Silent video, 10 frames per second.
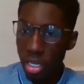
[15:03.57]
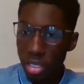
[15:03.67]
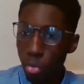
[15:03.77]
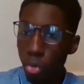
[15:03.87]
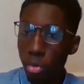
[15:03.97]

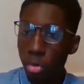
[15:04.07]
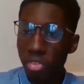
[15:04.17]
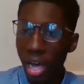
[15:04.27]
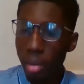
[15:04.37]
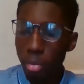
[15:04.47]
It's more
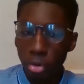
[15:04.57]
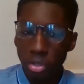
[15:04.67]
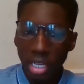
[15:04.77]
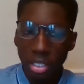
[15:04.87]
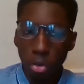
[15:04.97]
of that,
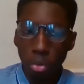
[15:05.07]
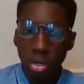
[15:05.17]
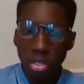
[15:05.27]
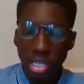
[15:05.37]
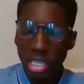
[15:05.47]
because I don't
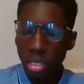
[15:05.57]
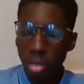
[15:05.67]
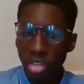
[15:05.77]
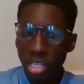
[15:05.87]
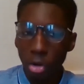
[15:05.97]
want to say
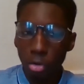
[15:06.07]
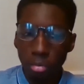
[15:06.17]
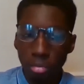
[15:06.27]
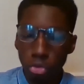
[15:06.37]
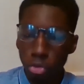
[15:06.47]
something that will
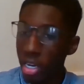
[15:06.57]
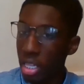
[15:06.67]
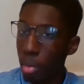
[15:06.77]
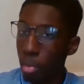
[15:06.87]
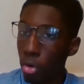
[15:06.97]
trigger
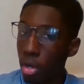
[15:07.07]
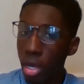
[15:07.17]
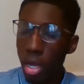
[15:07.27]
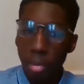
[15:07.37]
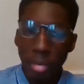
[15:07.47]
them or
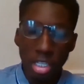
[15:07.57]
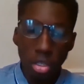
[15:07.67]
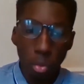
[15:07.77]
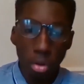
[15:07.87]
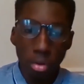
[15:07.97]
make
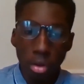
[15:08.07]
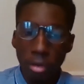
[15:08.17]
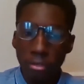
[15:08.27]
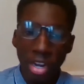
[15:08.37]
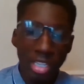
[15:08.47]
someone
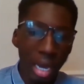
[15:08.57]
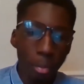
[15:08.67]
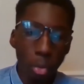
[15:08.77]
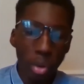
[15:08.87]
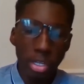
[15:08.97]
feel a
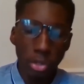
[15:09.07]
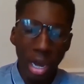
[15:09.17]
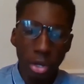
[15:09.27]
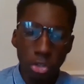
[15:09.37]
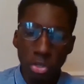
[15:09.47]
type of way. So
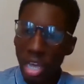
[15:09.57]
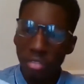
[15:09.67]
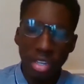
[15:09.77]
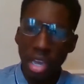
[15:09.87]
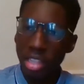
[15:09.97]
how do you
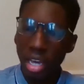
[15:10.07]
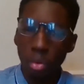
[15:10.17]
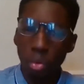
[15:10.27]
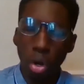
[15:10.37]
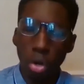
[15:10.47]
navigate
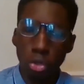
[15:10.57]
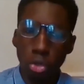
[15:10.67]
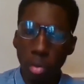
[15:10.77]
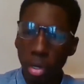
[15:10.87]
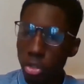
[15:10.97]
that while you
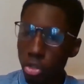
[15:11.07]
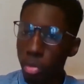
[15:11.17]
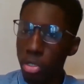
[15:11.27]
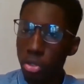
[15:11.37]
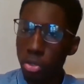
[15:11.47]
talk about the
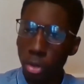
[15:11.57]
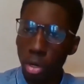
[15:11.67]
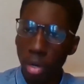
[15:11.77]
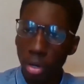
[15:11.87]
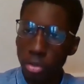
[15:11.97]
topics you
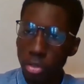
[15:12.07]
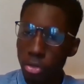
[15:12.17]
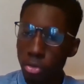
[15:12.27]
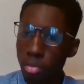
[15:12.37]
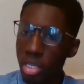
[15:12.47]
talk about on
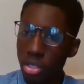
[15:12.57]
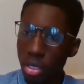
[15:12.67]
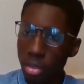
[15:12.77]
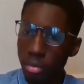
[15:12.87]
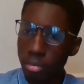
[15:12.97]
social media?